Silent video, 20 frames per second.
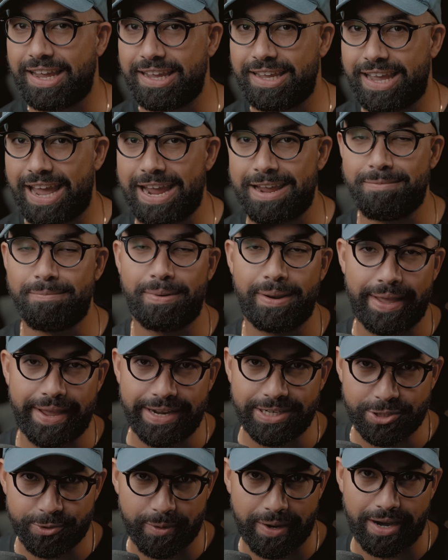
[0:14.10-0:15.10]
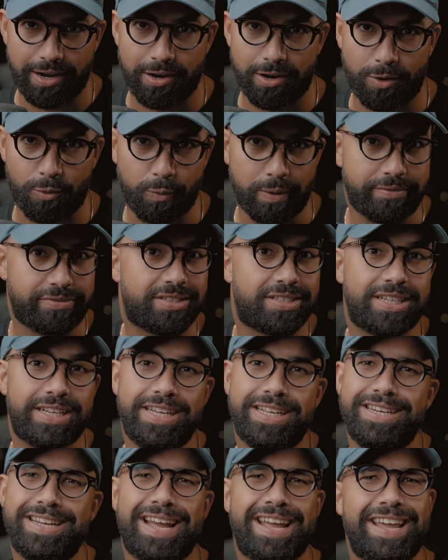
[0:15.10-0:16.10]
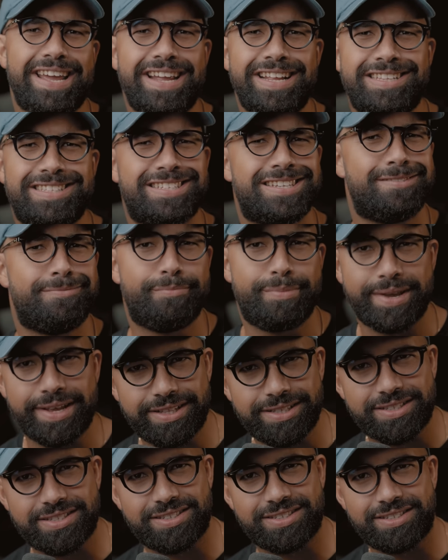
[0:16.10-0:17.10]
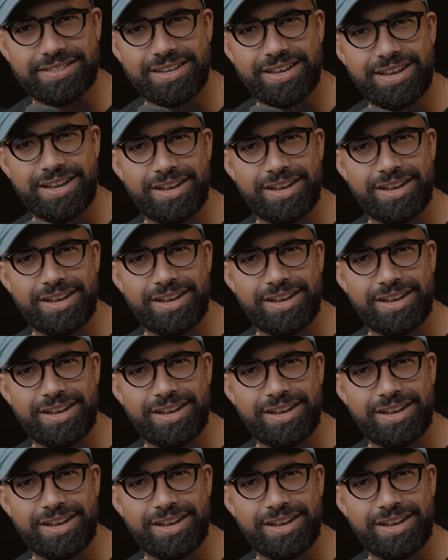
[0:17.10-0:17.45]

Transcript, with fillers: gameplay trailer. We've seen bits and bits